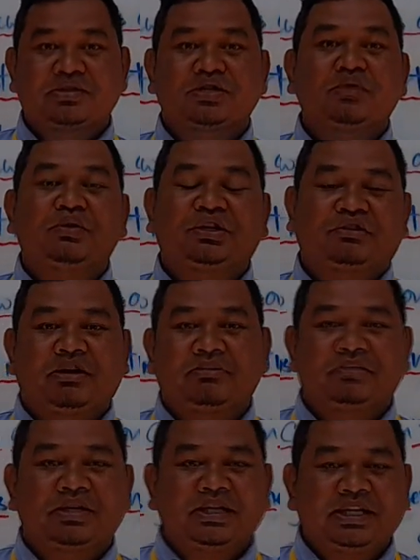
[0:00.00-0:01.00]
So what
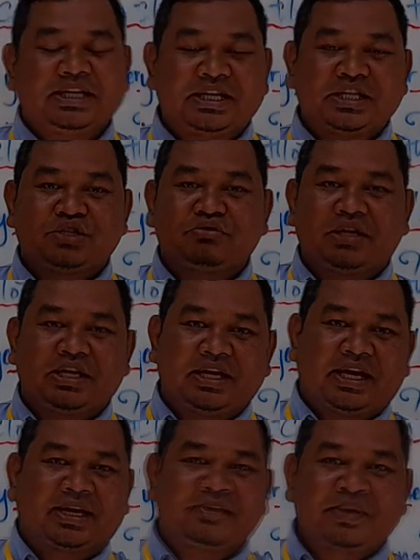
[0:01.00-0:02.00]
grammar in this unit
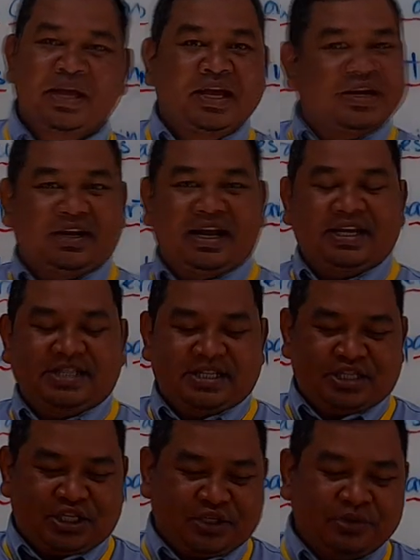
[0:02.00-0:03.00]
that
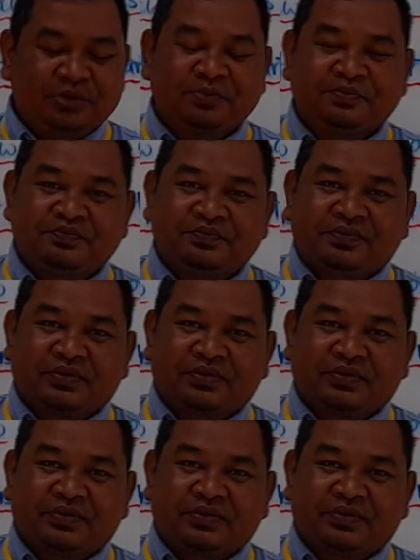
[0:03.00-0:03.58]
related to,